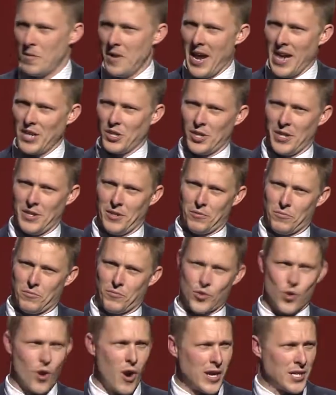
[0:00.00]
actually
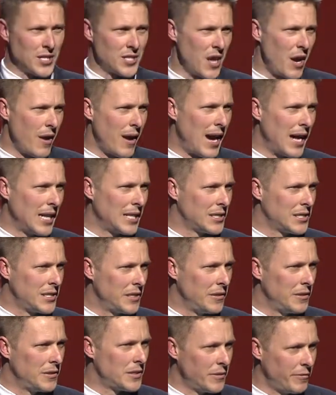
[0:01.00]
trying so hard
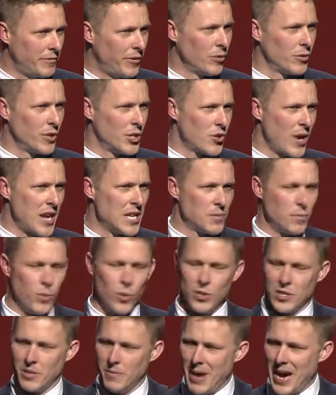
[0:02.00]
to fill the
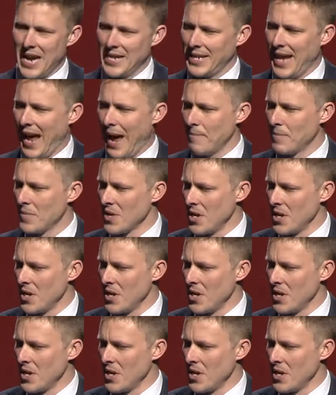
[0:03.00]
transport demand gap.